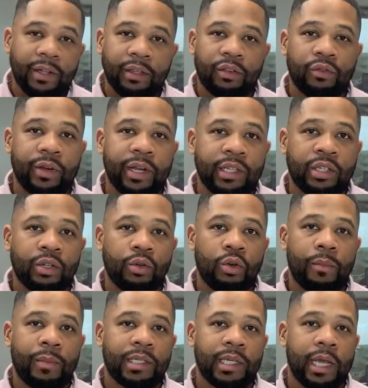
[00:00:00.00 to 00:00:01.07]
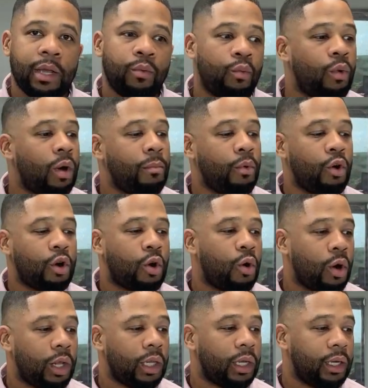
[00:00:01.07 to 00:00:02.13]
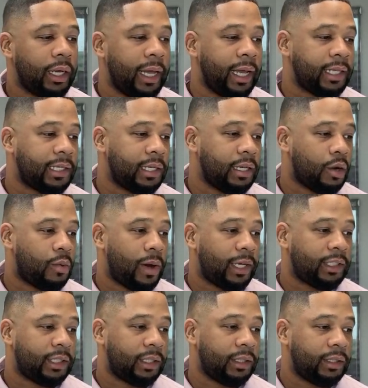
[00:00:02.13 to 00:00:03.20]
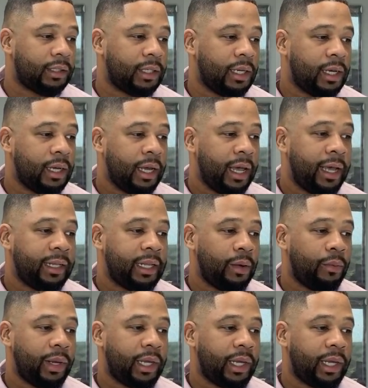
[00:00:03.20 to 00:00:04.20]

I'm going to take one more caller, answer your questions, and then we